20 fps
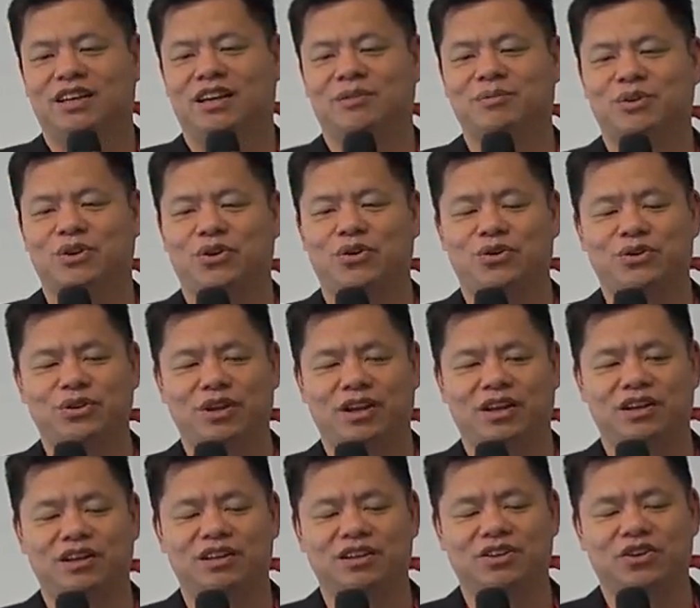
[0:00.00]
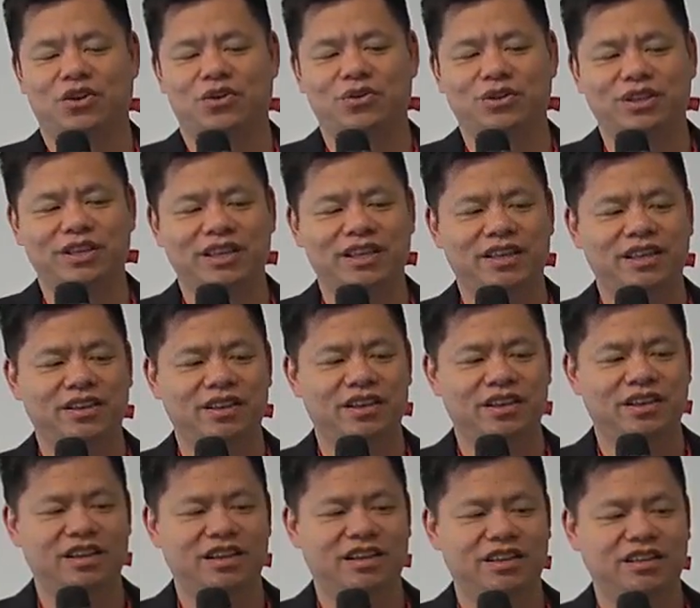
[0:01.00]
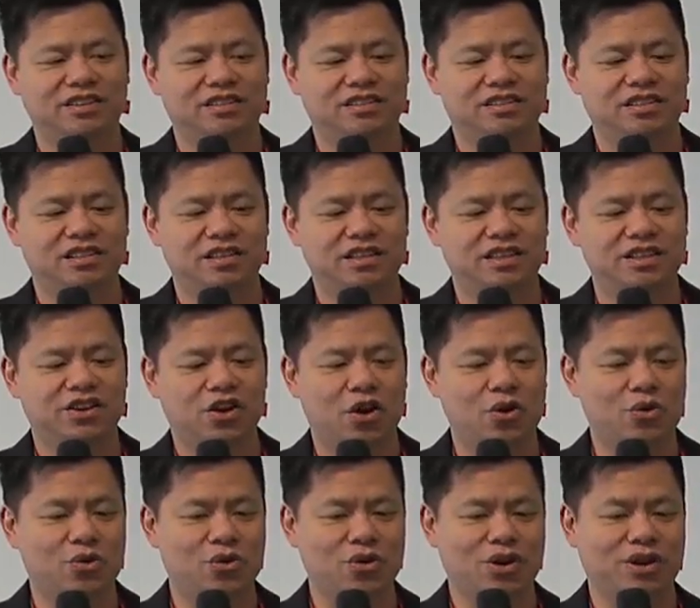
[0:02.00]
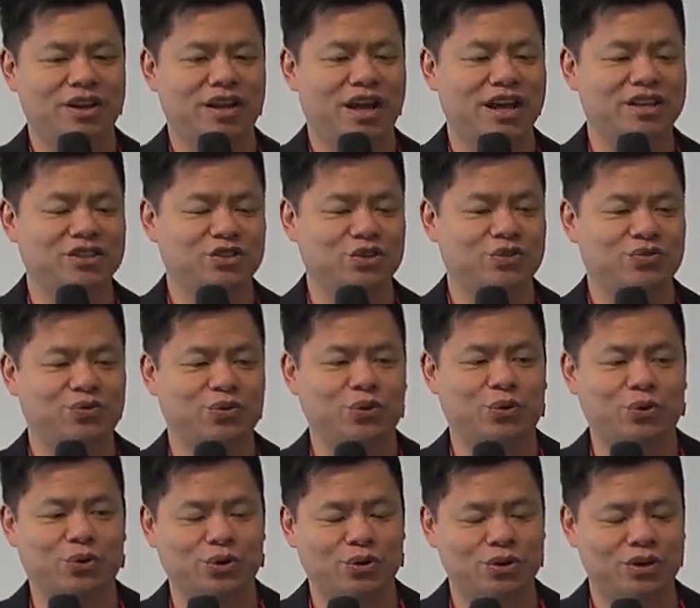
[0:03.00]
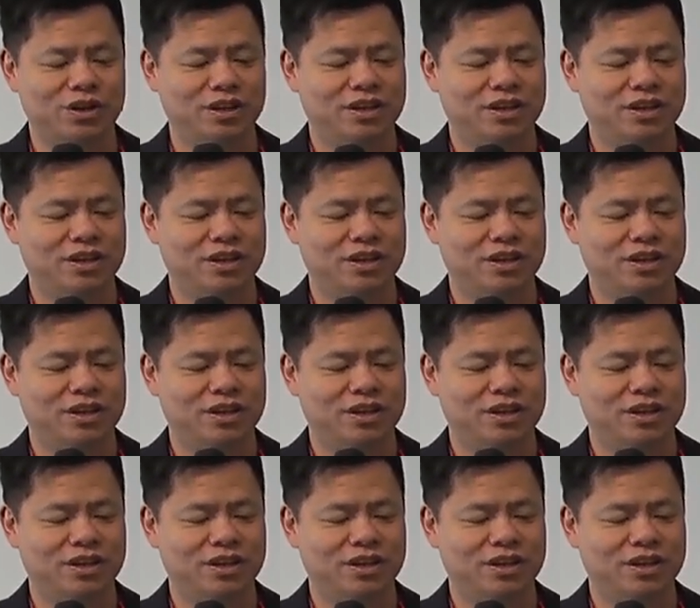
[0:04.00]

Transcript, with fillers: I'm cur uh, currently the co-organizer for